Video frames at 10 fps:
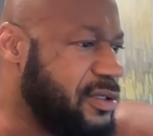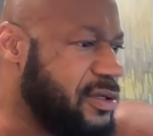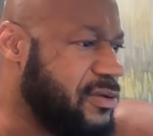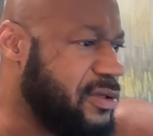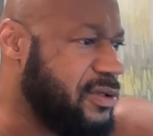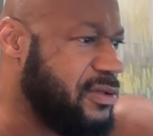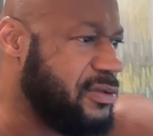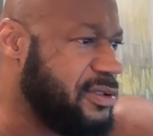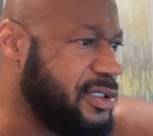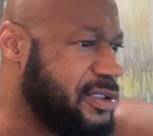Hold
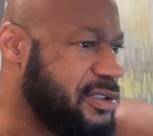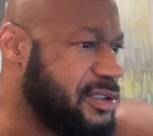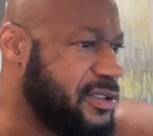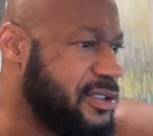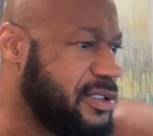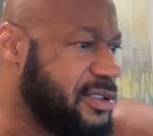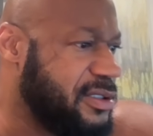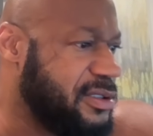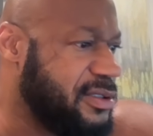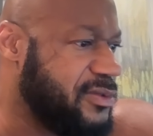on, I just saw it.
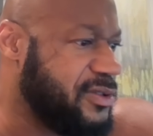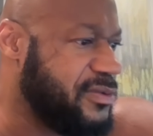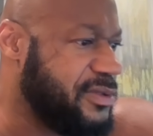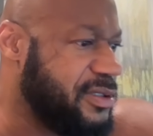It's somewhere over